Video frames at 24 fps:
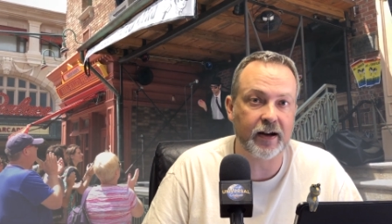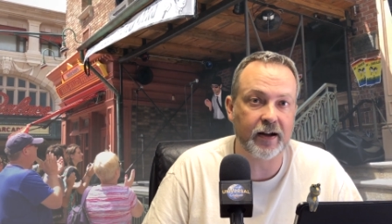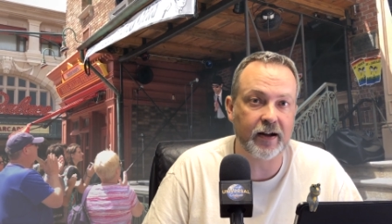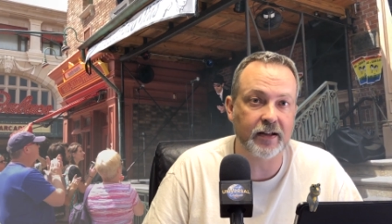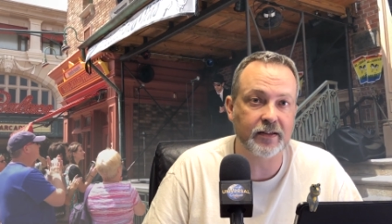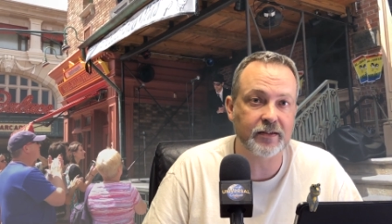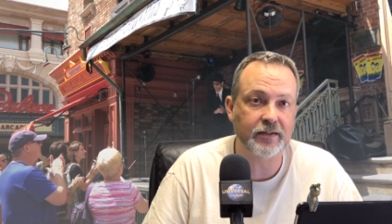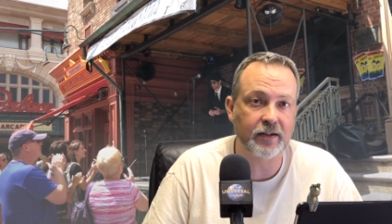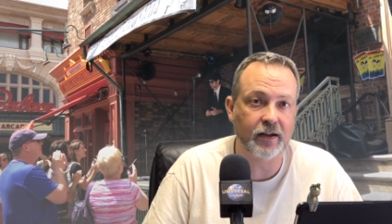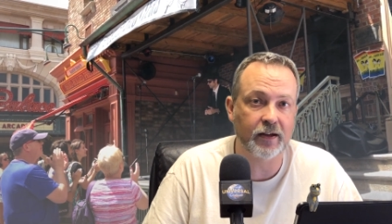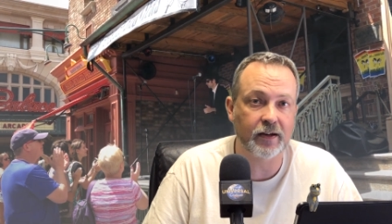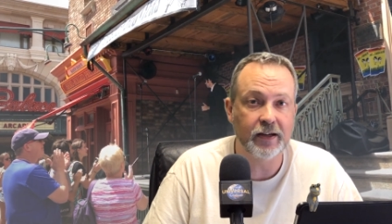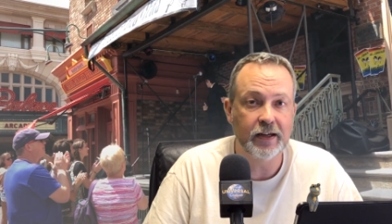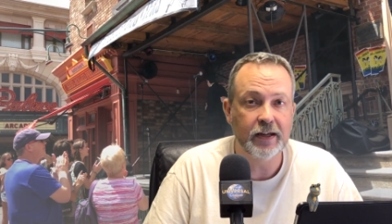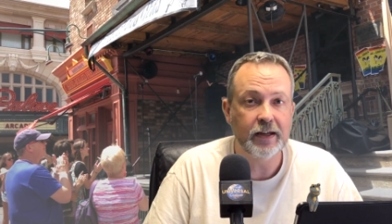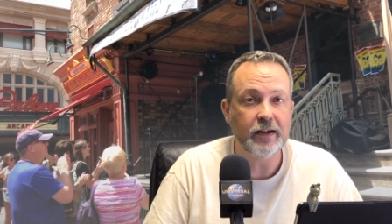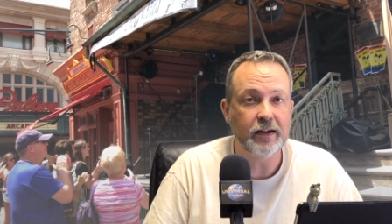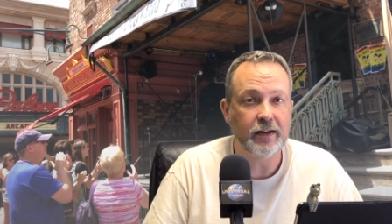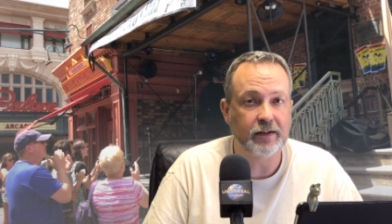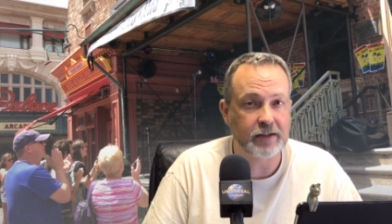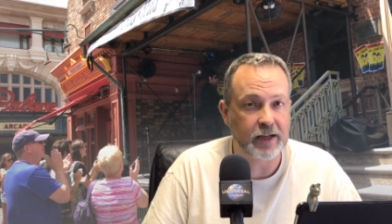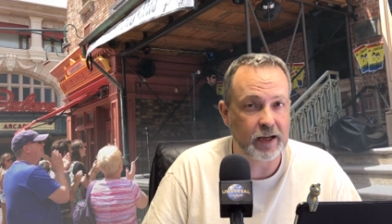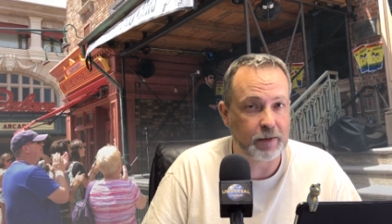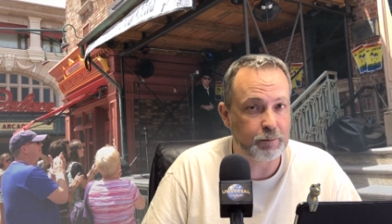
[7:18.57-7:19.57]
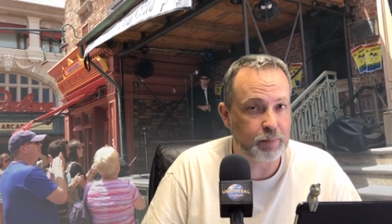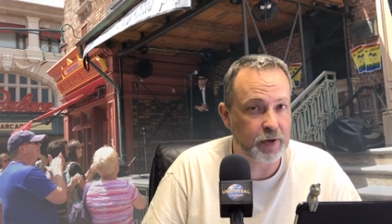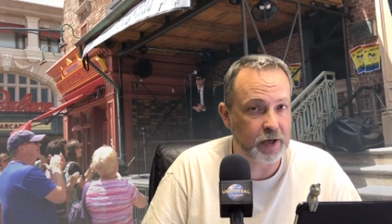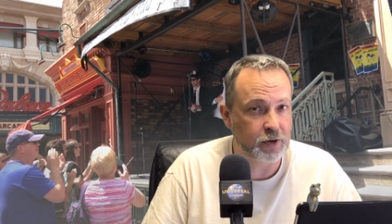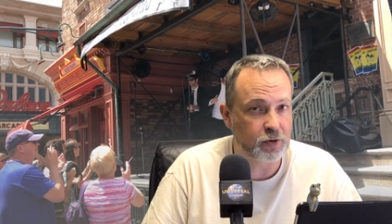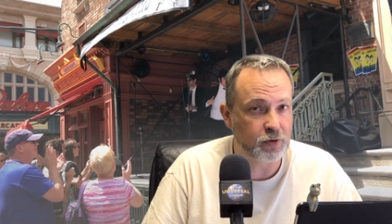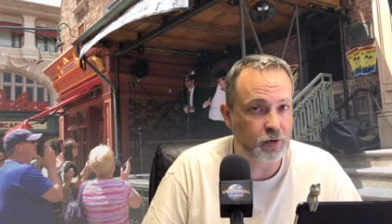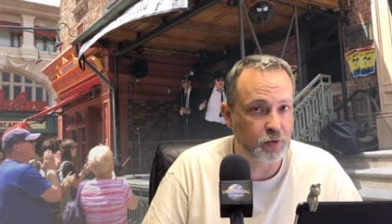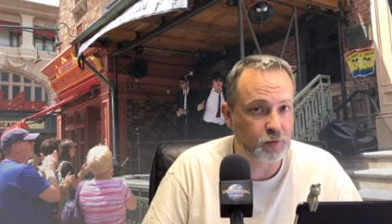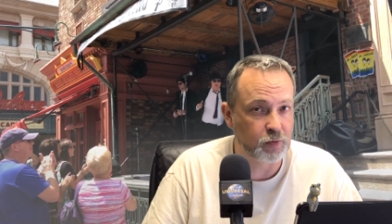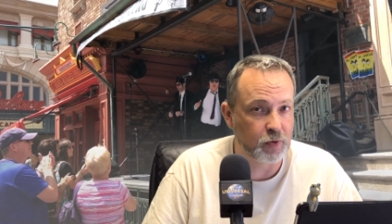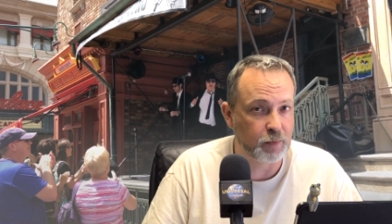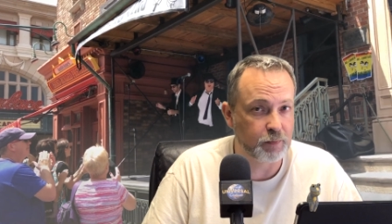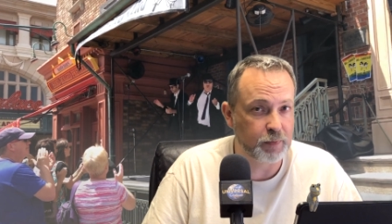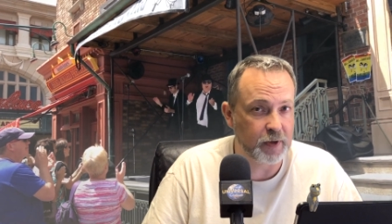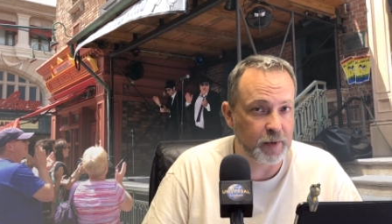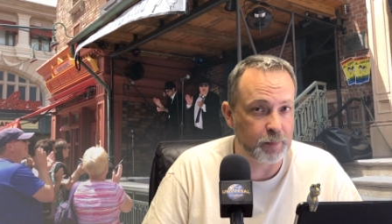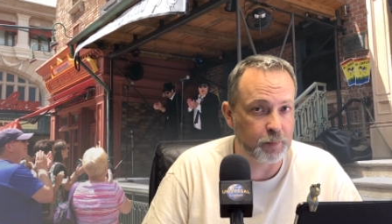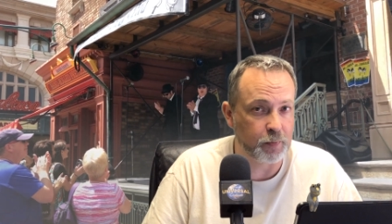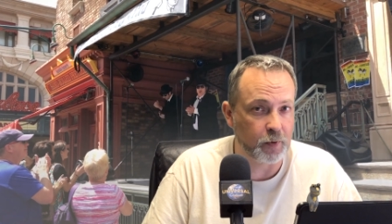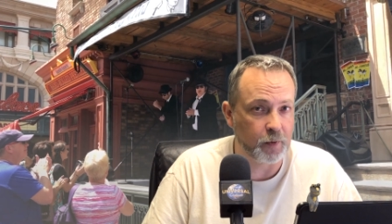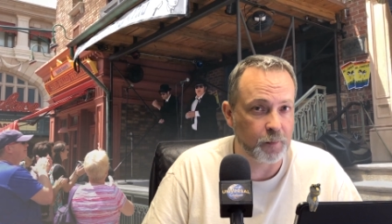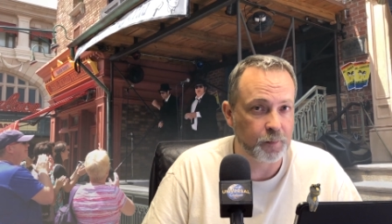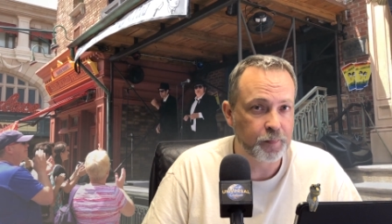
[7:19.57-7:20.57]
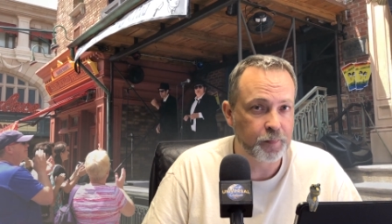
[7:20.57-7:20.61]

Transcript: hot sun and take pictures with people.